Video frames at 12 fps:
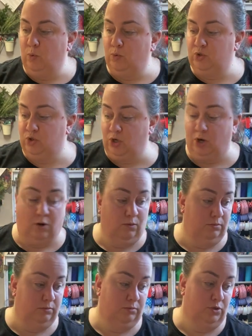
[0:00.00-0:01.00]

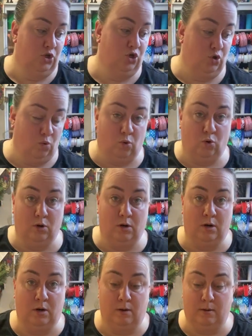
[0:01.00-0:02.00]
So
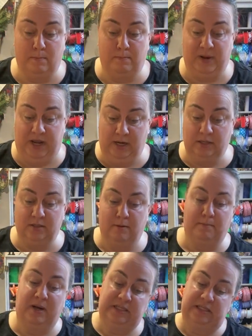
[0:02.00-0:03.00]
your paint
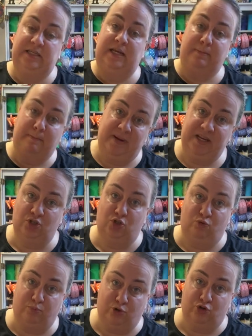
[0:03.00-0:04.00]
must be
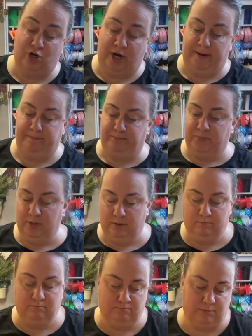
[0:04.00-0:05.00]
super dry.
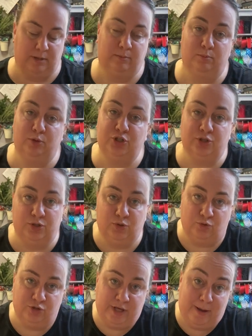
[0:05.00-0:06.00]
Probably should have
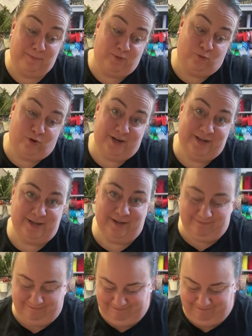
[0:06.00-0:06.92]
told you that before I did